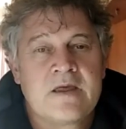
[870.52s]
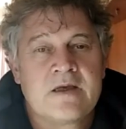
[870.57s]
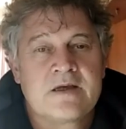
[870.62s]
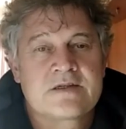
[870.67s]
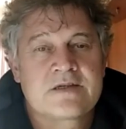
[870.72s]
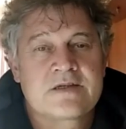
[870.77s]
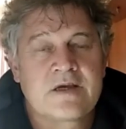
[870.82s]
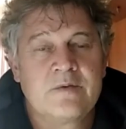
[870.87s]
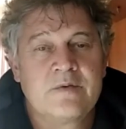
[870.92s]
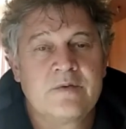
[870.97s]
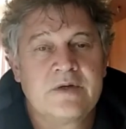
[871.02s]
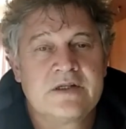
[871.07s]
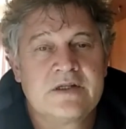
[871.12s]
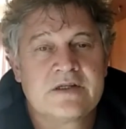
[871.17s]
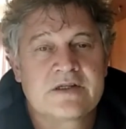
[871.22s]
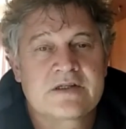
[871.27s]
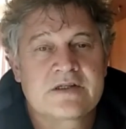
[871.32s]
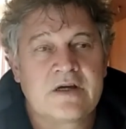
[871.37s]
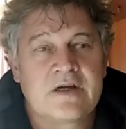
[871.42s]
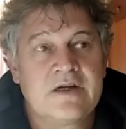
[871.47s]
So we
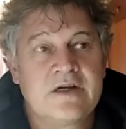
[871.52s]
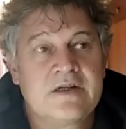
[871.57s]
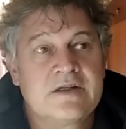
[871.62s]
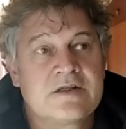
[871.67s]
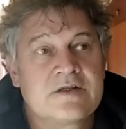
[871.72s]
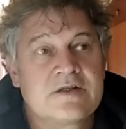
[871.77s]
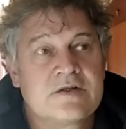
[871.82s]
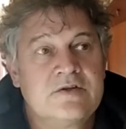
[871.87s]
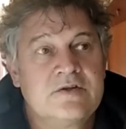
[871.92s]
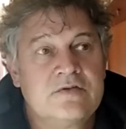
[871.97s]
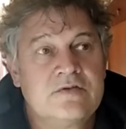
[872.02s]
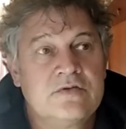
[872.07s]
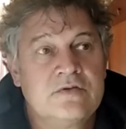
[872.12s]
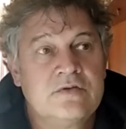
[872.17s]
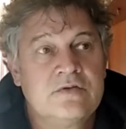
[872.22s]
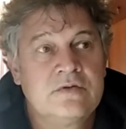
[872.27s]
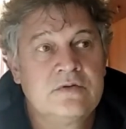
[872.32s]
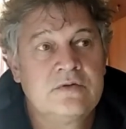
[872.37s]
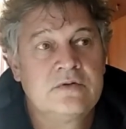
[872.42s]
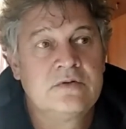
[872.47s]
decided
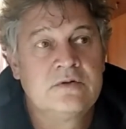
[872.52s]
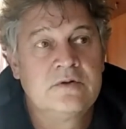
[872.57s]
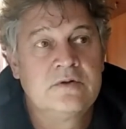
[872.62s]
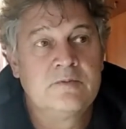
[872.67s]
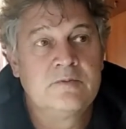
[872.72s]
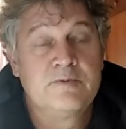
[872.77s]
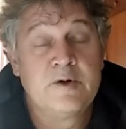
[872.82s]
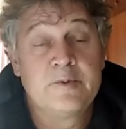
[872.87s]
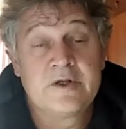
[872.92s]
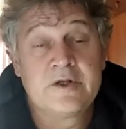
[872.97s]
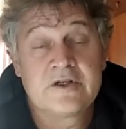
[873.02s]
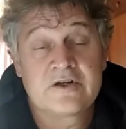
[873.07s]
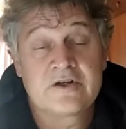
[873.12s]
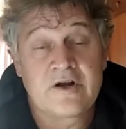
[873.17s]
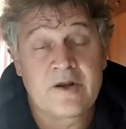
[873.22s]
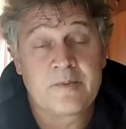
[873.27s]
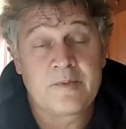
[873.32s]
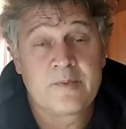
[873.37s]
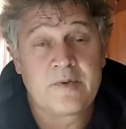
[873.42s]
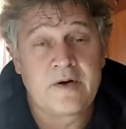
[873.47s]
to booby
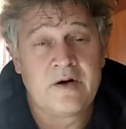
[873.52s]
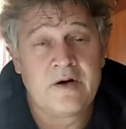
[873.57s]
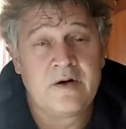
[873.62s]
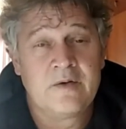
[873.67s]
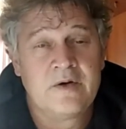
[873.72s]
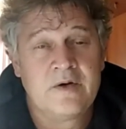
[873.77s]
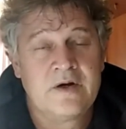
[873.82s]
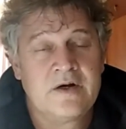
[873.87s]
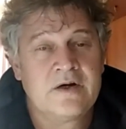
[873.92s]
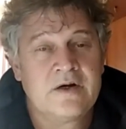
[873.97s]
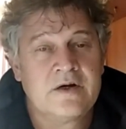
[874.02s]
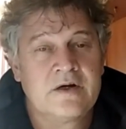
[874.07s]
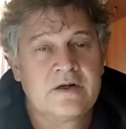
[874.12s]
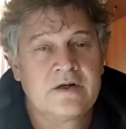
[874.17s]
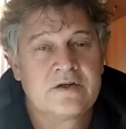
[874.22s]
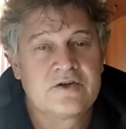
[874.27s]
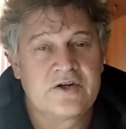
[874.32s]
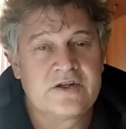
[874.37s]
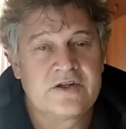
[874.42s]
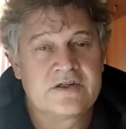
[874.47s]
trap our
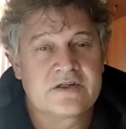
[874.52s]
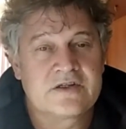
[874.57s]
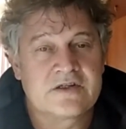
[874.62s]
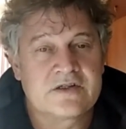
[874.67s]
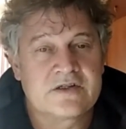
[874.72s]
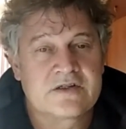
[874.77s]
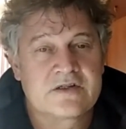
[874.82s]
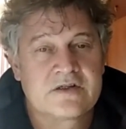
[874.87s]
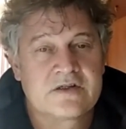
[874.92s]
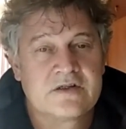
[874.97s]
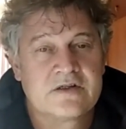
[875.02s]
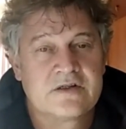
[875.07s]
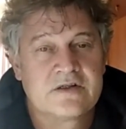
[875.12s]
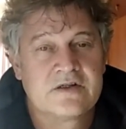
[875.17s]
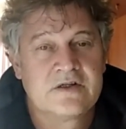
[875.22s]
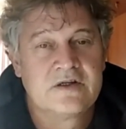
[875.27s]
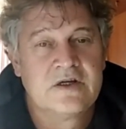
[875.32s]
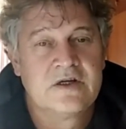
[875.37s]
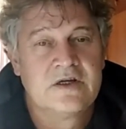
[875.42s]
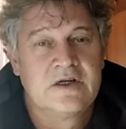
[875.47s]
trenches.
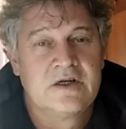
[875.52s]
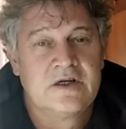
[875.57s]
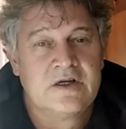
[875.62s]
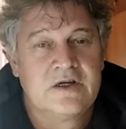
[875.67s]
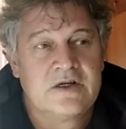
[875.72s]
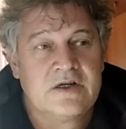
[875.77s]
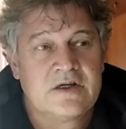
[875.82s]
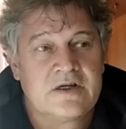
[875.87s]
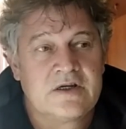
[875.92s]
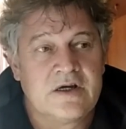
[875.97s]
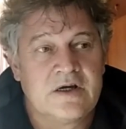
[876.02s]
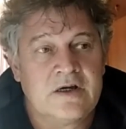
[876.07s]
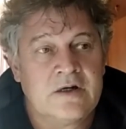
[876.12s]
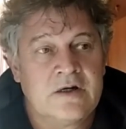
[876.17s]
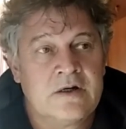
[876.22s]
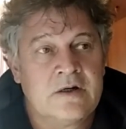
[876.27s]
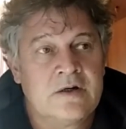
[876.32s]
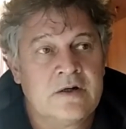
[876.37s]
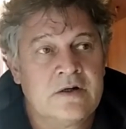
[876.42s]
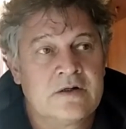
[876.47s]

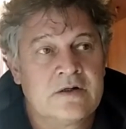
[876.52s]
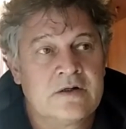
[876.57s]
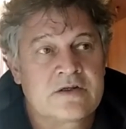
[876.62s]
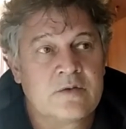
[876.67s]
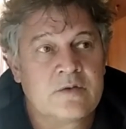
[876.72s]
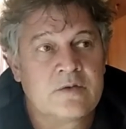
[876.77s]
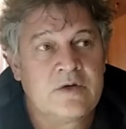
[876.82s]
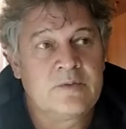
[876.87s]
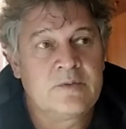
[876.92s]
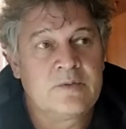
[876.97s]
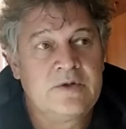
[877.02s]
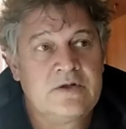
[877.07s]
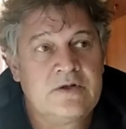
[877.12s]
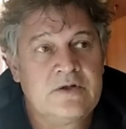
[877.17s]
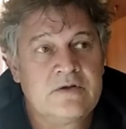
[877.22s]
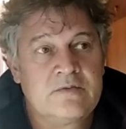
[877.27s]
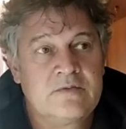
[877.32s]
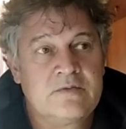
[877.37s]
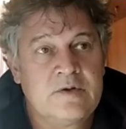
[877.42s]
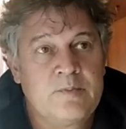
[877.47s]
Uh, so what we
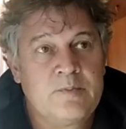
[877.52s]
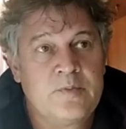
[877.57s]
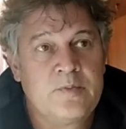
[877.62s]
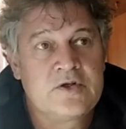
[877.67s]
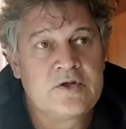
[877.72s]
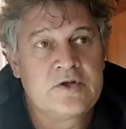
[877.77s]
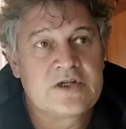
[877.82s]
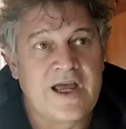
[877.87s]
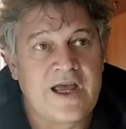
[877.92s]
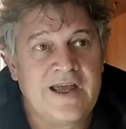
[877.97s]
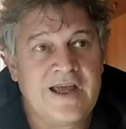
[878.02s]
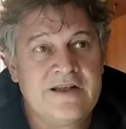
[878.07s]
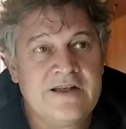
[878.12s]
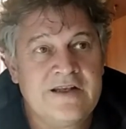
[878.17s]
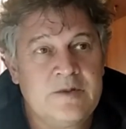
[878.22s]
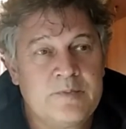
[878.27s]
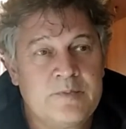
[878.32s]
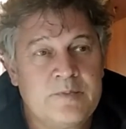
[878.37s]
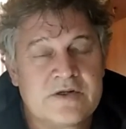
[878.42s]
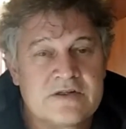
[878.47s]
did, we put
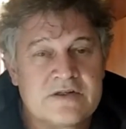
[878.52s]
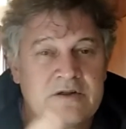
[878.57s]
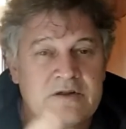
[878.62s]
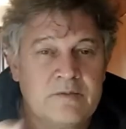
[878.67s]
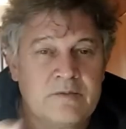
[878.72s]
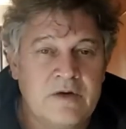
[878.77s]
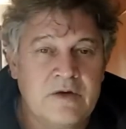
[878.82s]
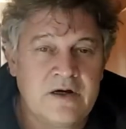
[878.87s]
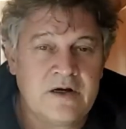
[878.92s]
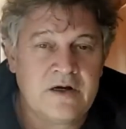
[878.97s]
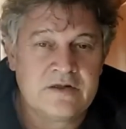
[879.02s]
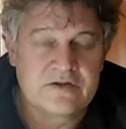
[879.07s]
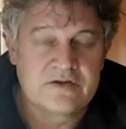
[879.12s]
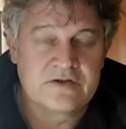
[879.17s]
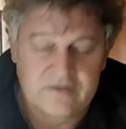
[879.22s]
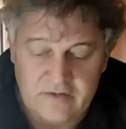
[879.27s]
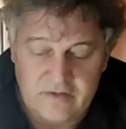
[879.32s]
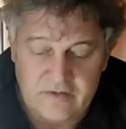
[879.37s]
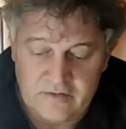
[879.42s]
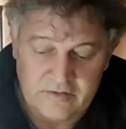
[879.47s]
anti-personnel mines
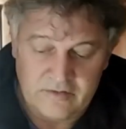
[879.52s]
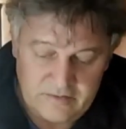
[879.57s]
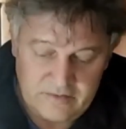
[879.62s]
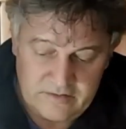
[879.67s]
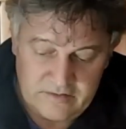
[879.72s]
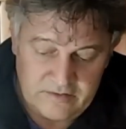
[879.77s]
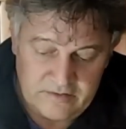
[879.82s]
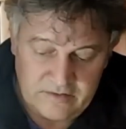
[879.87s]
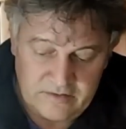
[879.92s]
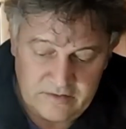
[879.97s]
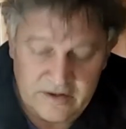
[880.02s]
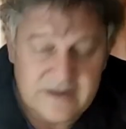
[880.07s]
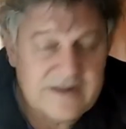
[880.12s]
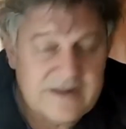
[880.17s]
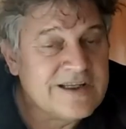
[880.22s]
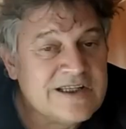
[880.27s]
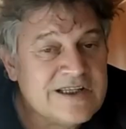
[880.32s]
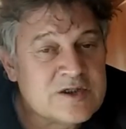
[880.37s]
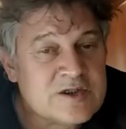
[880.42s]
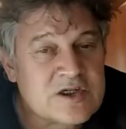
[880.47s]
right
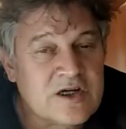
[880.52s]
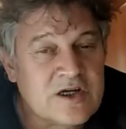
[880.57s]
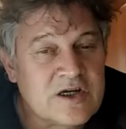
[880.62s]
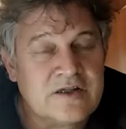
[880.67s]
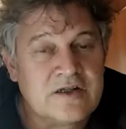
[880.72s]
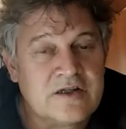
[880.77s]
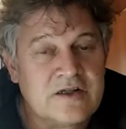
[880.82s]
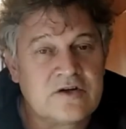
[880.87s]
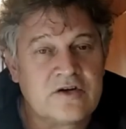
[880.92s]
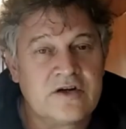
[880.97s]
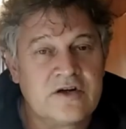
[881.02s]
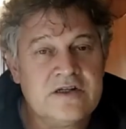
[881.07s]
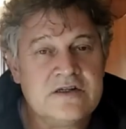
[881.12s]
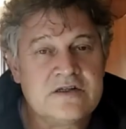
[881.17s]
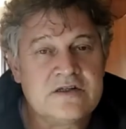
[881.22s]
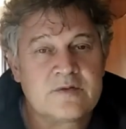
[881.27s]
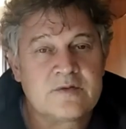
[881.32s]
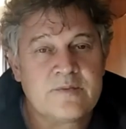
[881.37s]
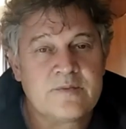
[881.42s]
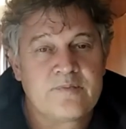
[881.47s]
inside the
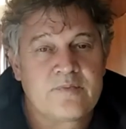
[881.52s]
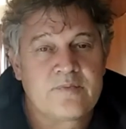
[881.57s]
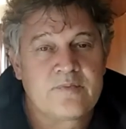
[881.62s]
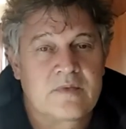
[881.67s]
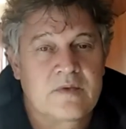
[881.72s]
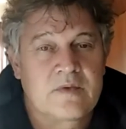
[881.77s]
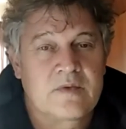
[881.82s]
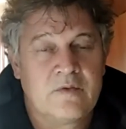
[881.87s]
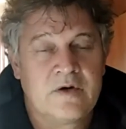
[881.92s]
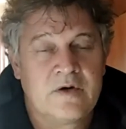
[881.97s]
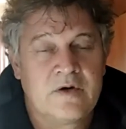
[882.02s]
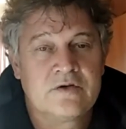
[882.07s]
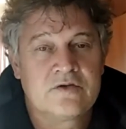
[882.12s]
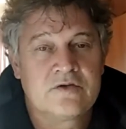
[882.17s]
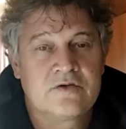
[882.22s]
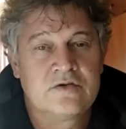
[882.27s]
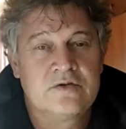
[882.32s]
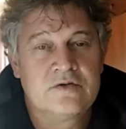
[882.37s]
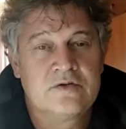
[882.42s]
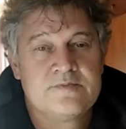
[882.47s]
trench, one or oh
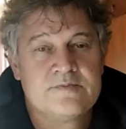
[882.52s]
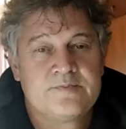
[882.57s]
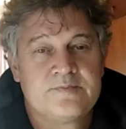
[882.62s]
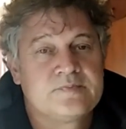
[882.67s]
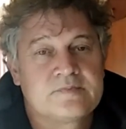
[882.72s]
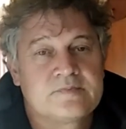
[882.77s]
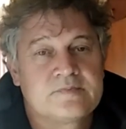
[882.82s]
two.